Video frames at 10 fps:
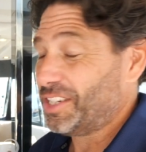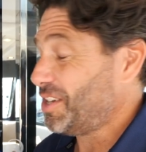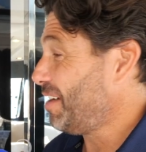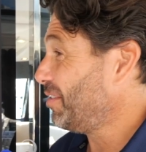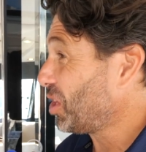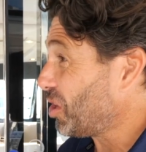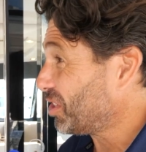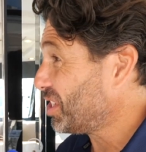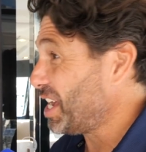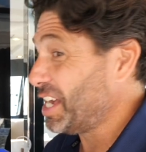having a
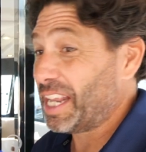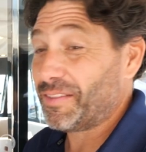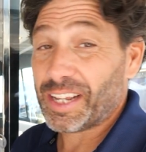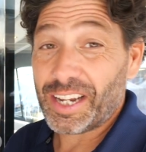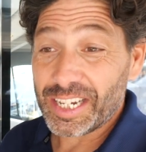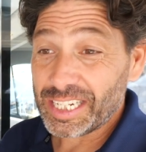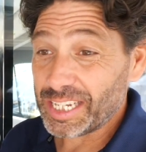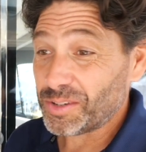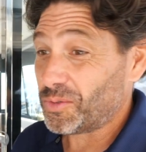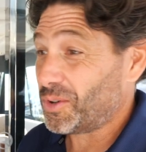cocktail, having a nice
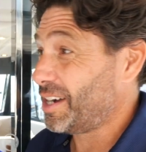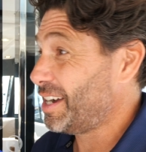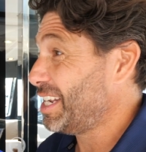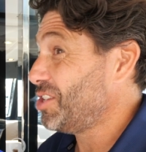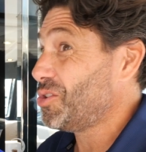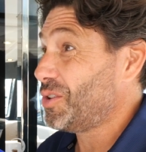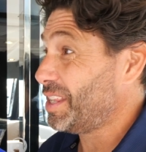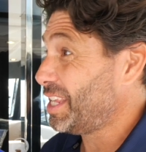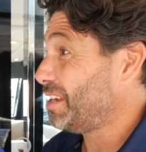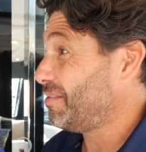glass of wine, enjoying
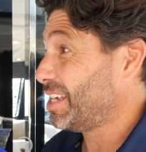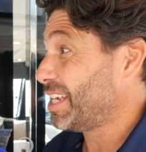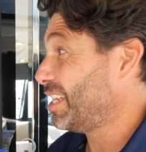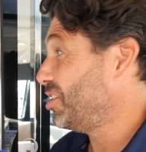the evening,